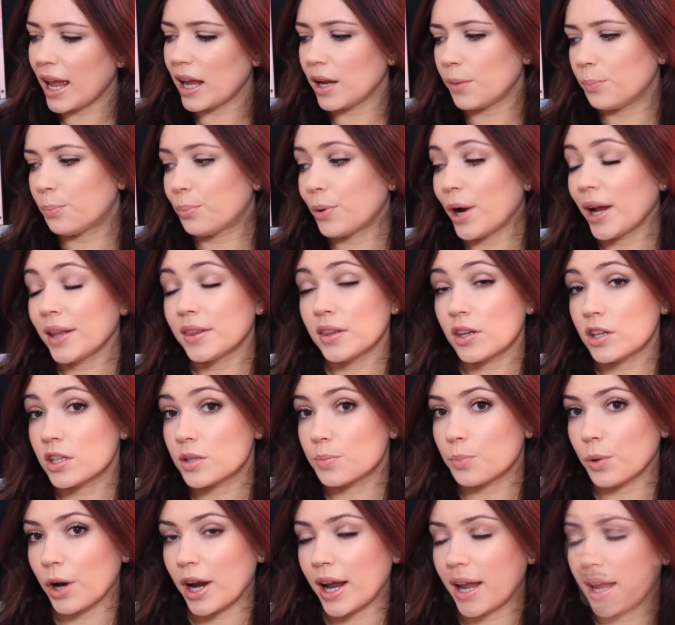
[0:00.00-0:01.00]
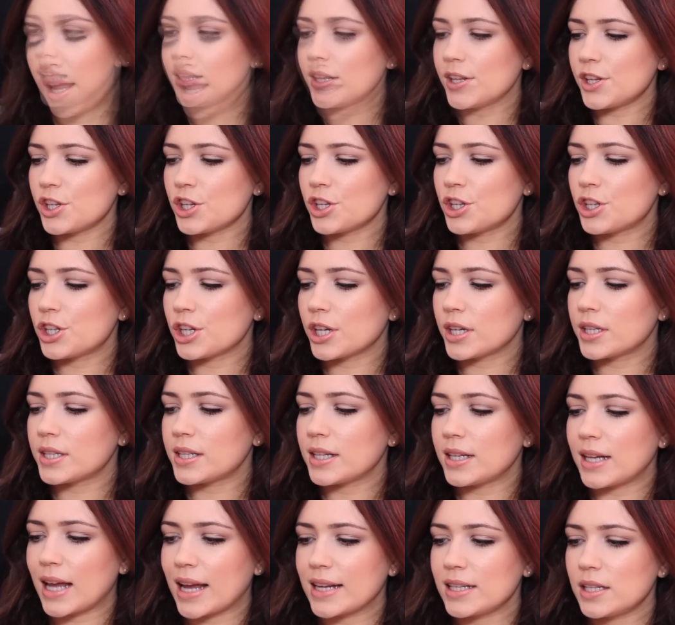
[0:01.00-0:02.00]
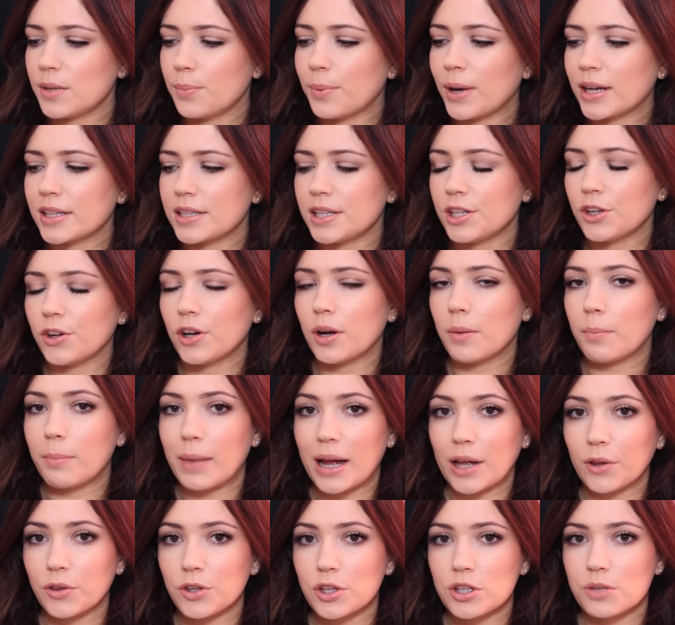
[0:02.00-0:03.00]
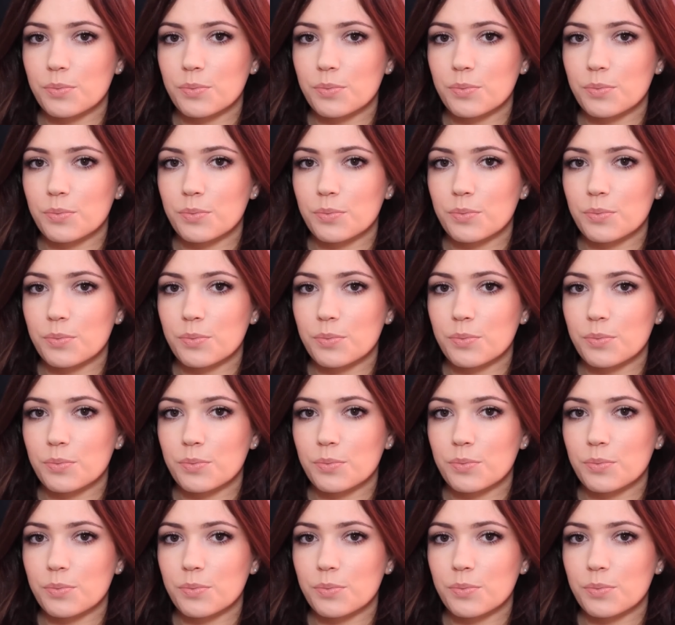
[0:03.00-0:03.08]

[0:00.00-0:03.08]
a breath spray, and this is just an antibacterial mouth